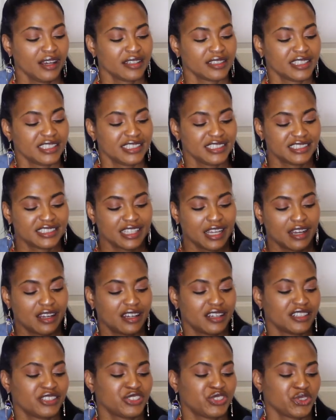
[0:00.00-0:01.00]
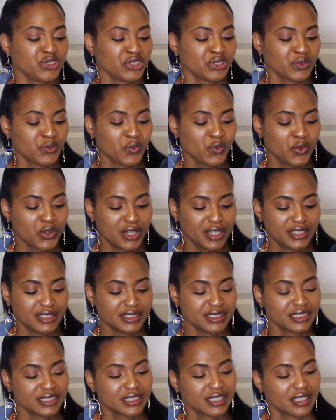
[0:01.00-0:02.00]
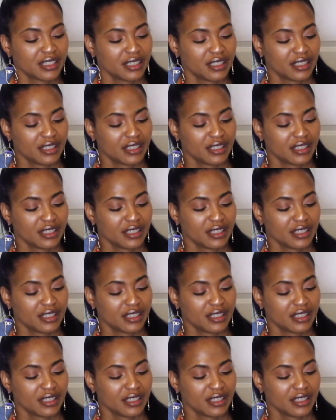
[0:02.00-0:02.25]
these Jordan 1s,